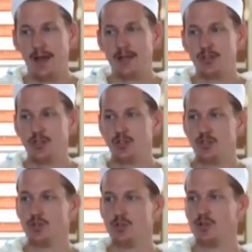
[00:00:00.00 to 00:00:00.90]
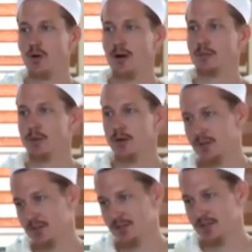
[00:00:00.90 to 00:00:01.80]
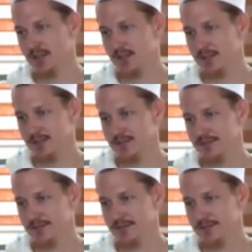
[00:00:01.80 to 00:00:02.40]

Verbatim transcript: that do you know Abu Bakr as-Siddiq?